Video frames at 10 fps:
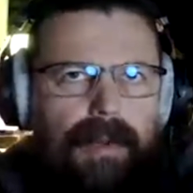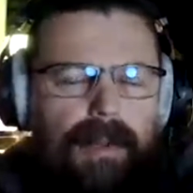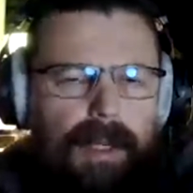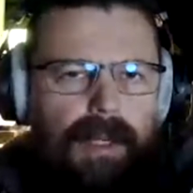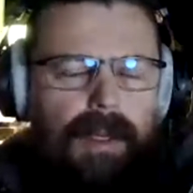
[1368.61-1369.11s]
you
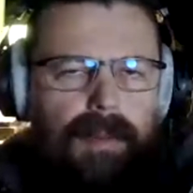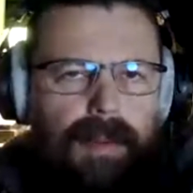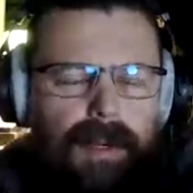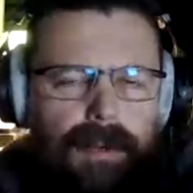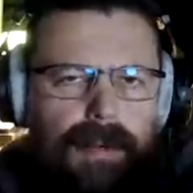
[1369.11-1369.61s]
need a
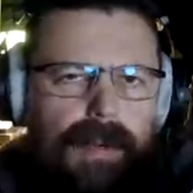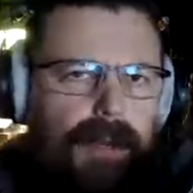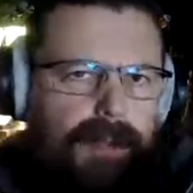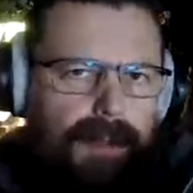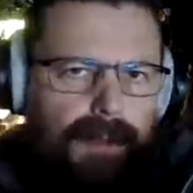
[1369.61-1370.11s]
pair of
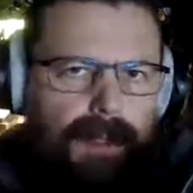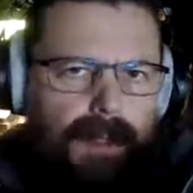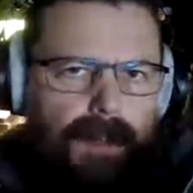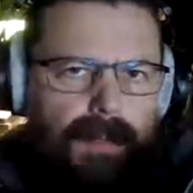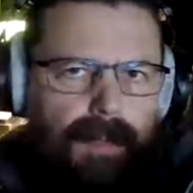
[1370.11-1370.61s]

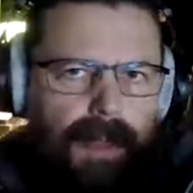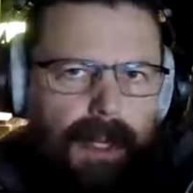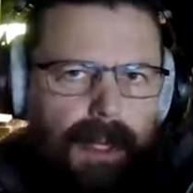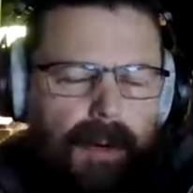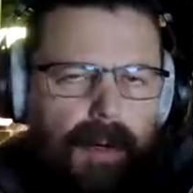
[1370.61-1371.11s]
trousers,
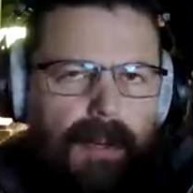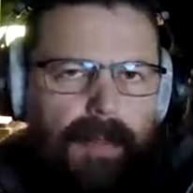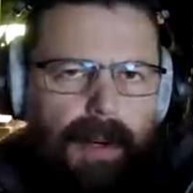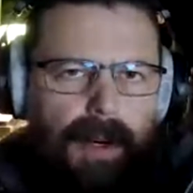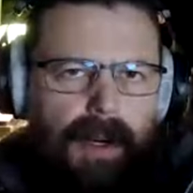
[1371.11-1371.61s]
go and
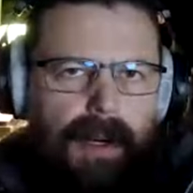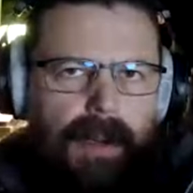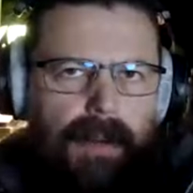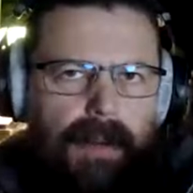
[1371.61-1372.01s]
buy